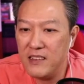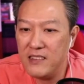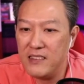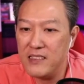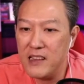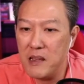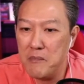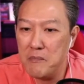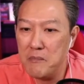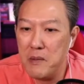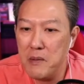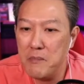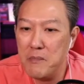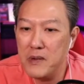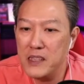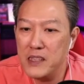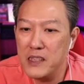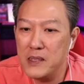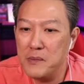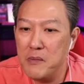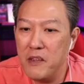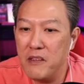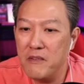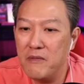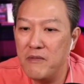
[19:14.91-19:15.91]
Some people
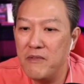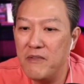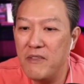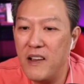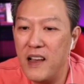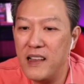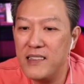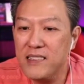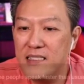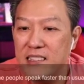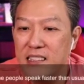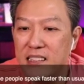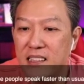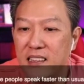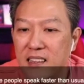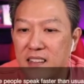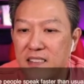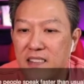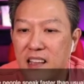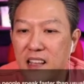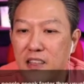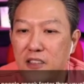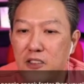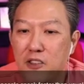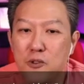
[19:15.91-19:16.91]
speak faster
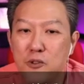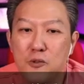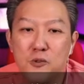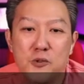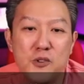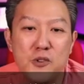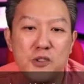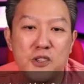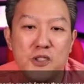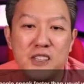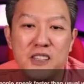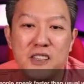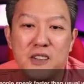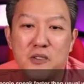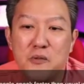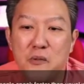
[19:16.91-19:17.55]
than usual